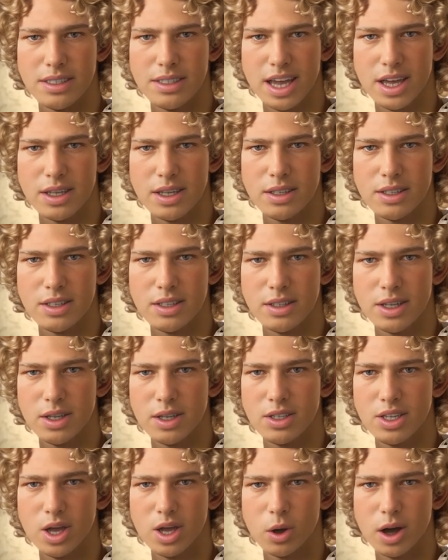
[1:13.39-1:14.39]
cell,
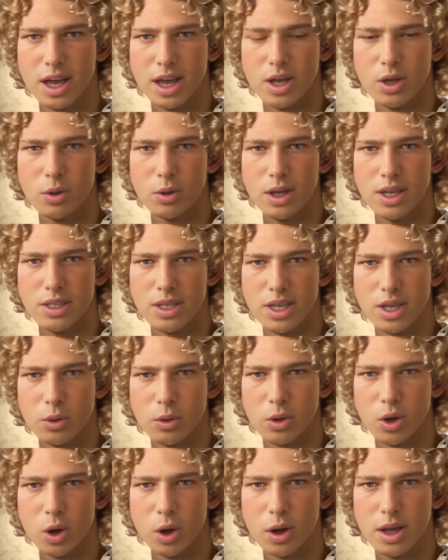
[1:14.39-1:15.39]
so I agree to
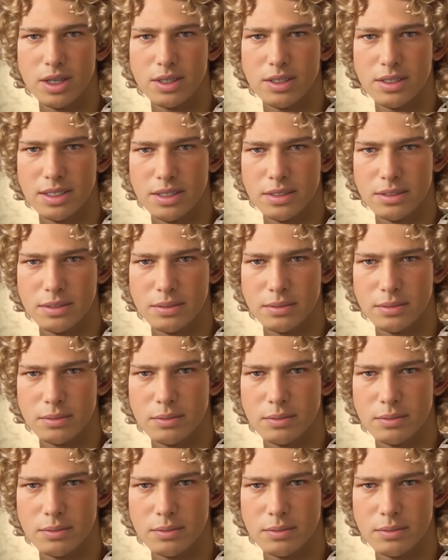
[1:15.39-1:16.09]
the request.